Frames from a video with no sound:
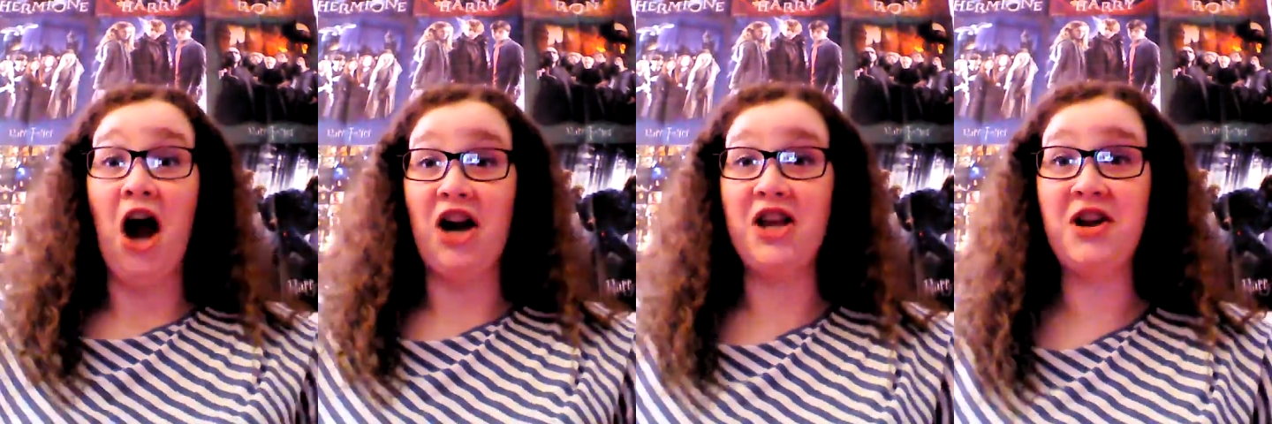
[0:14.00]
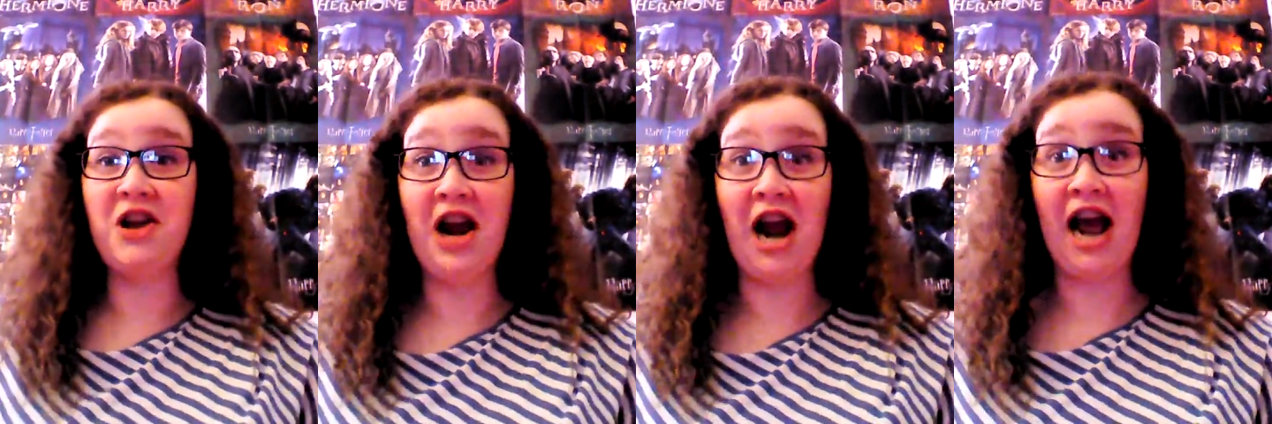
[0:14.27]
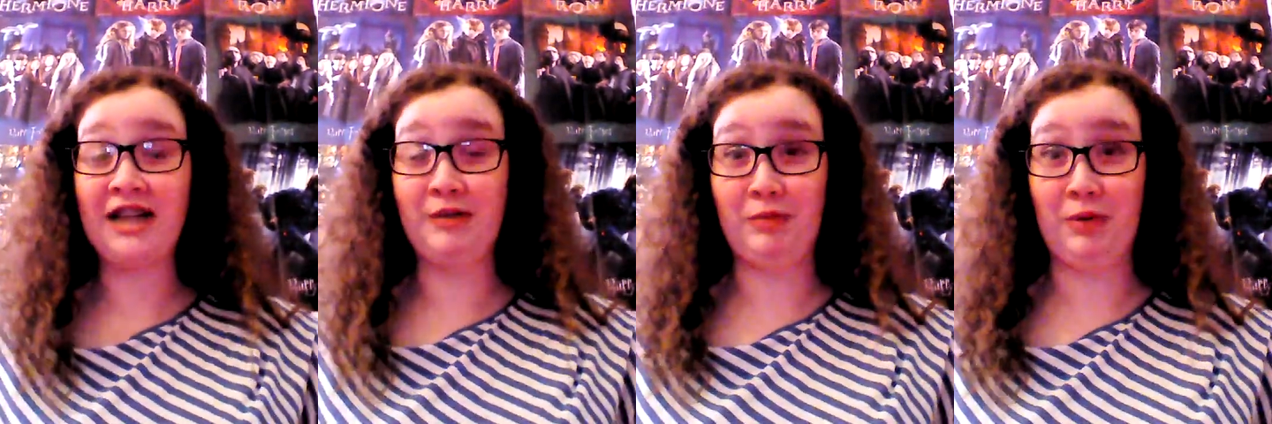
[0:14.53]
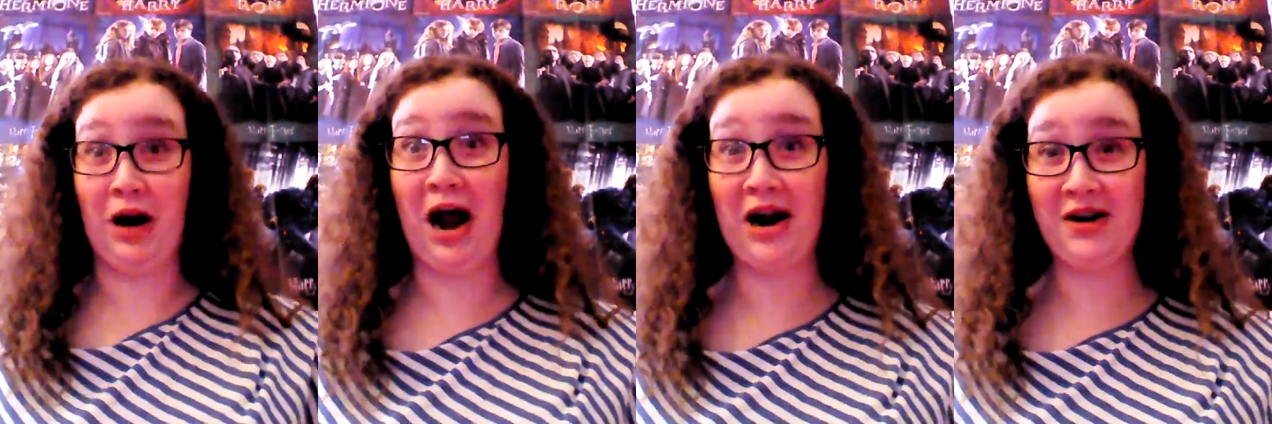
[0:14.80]
Are you guys
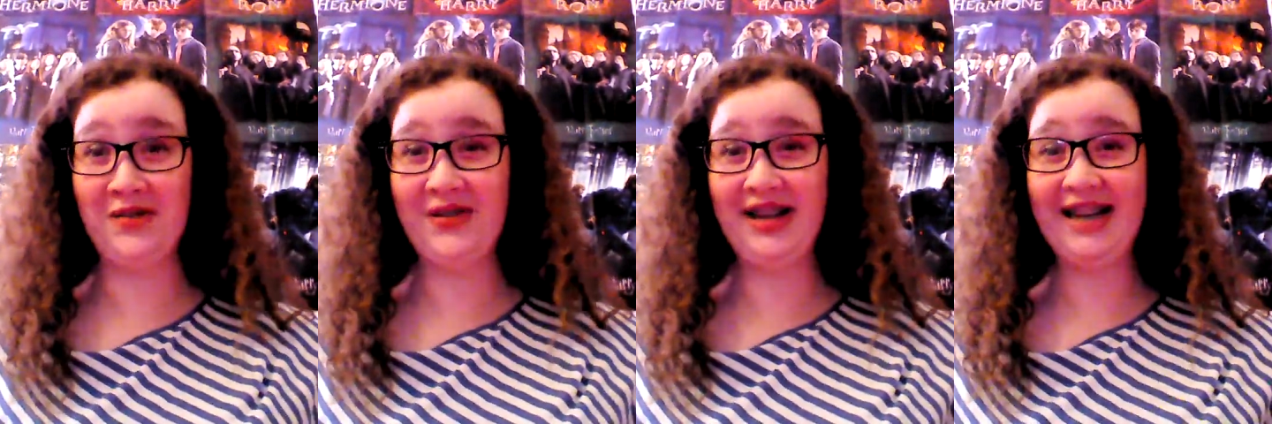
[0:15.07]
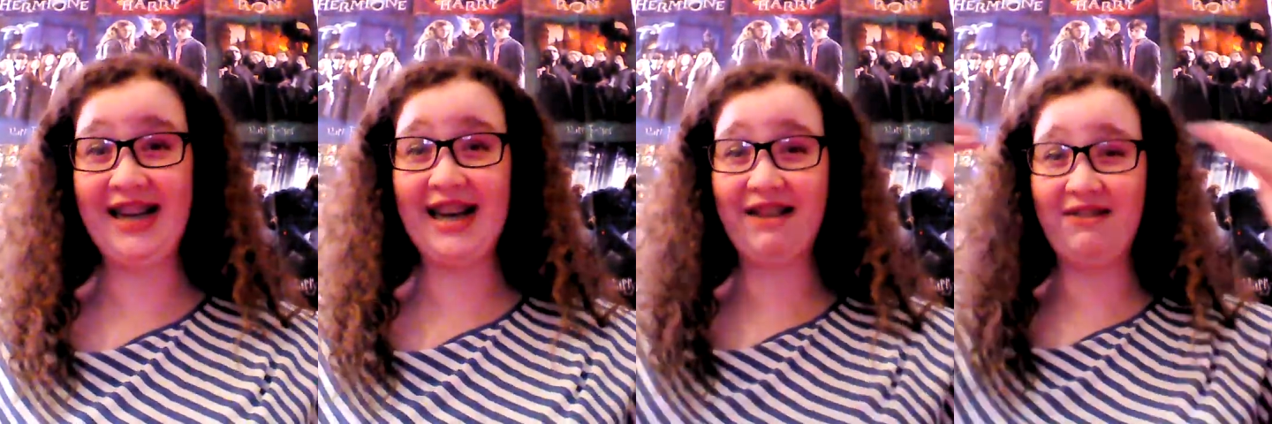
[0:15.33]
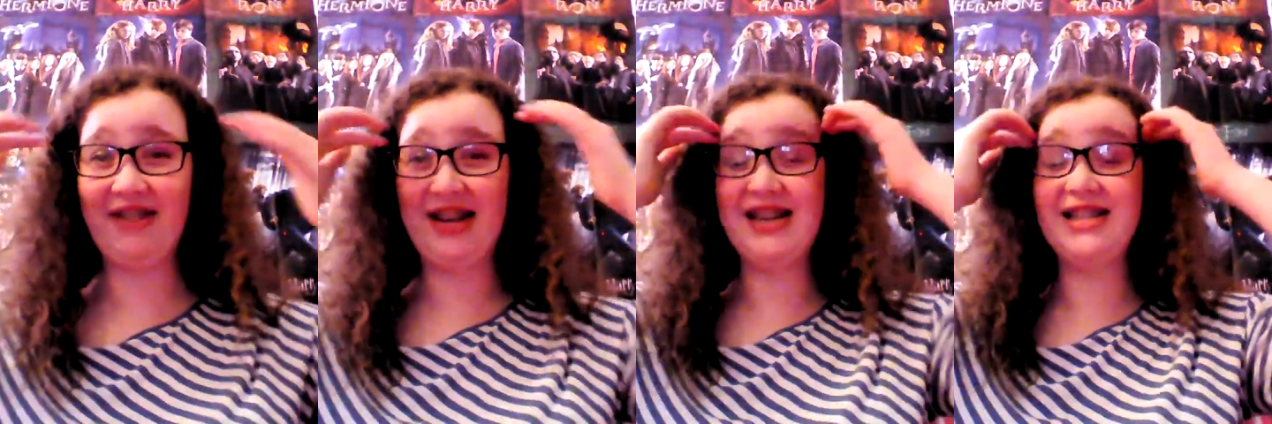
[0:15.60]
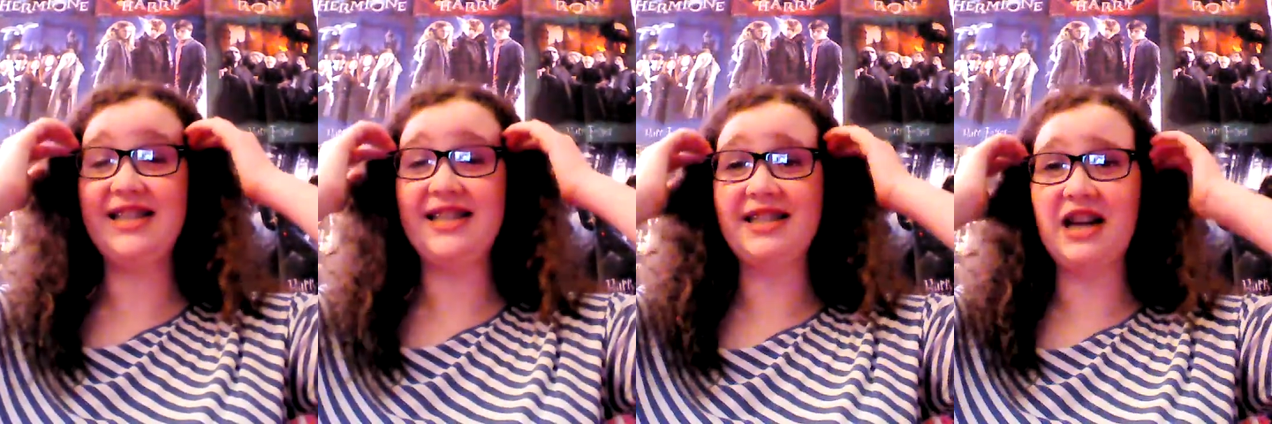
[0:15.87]
proud of me? I mean,
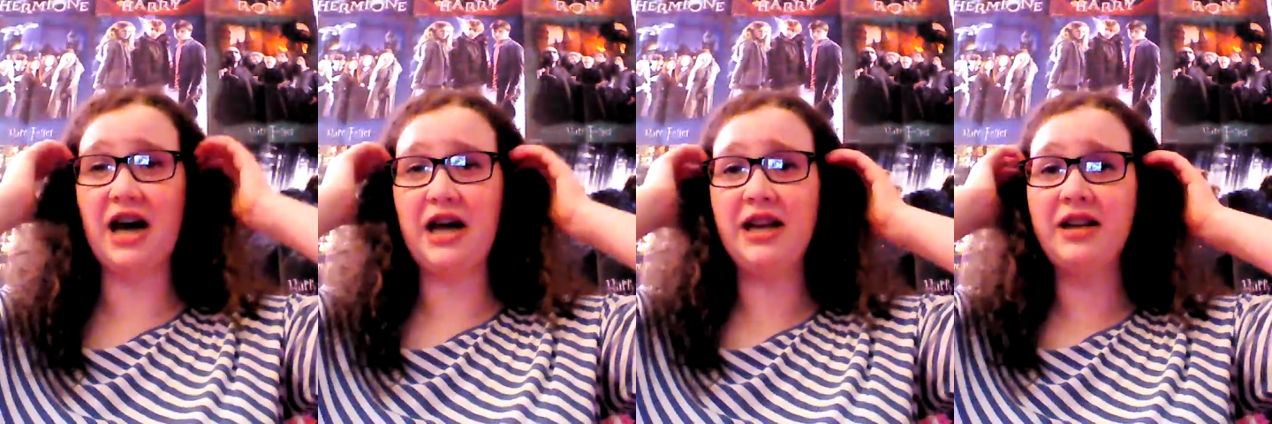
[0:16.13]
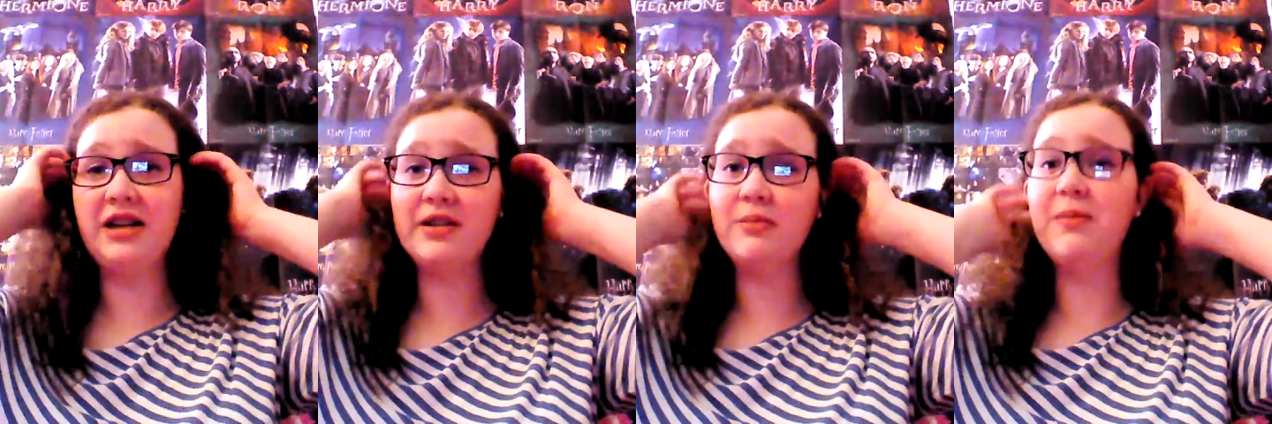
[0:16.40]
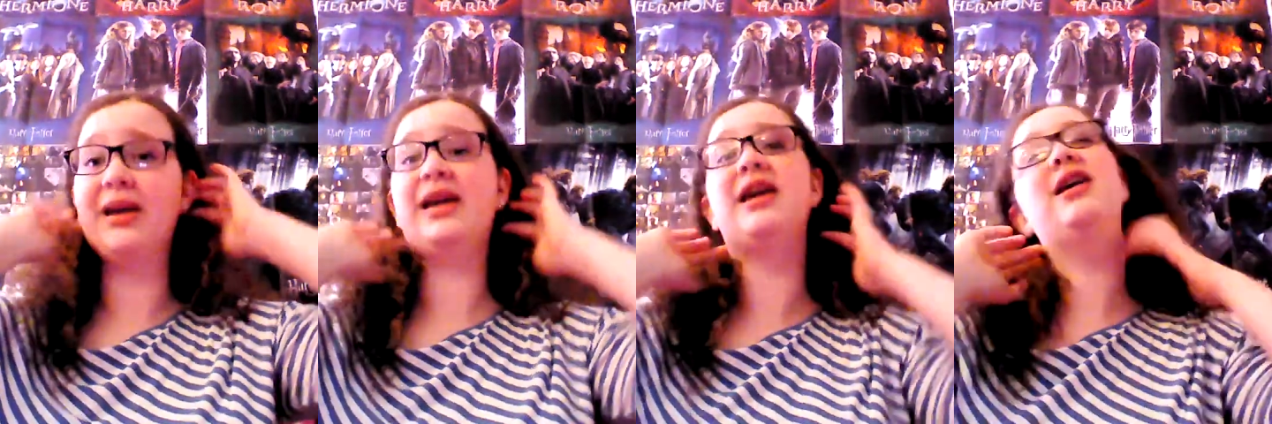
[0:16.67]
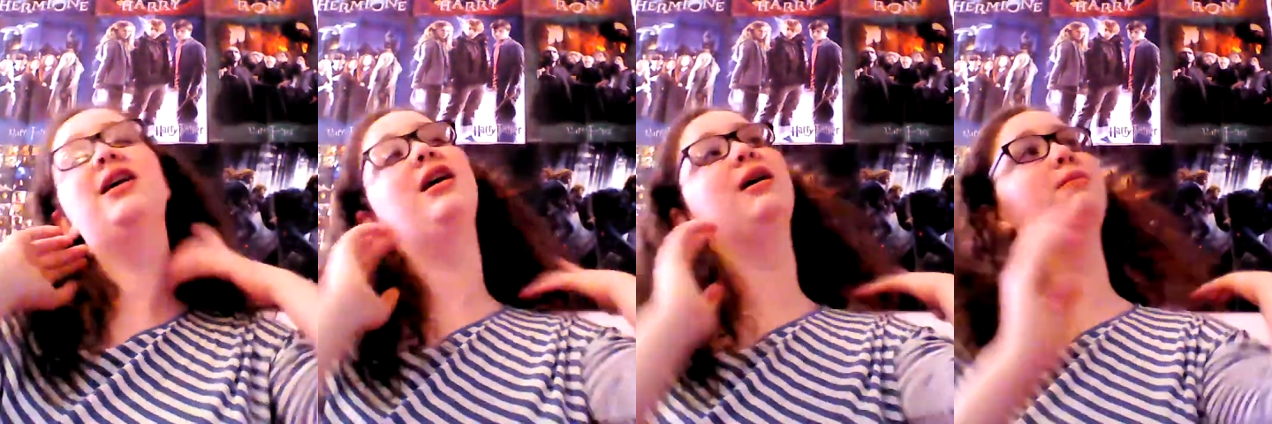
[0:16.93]
it does not make
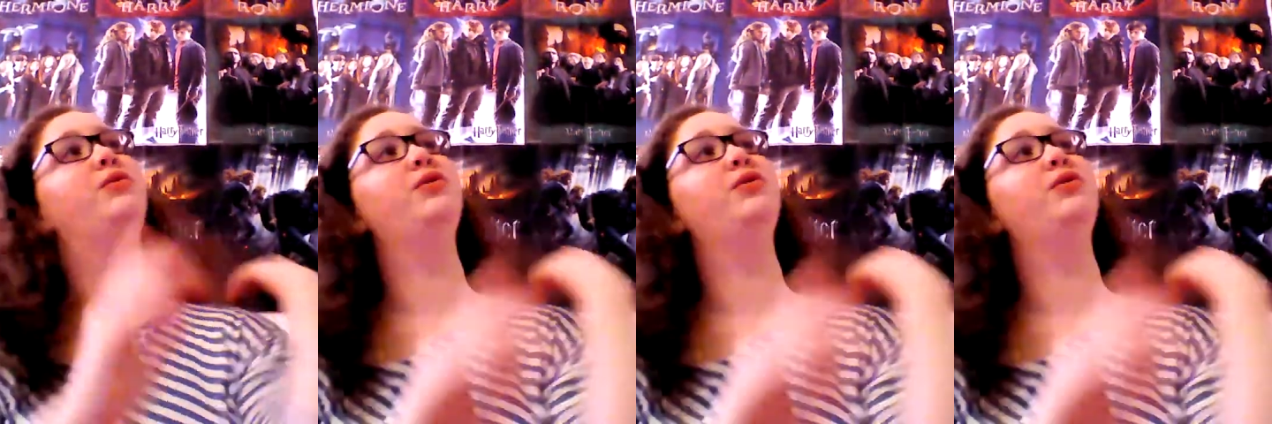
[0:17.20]
it.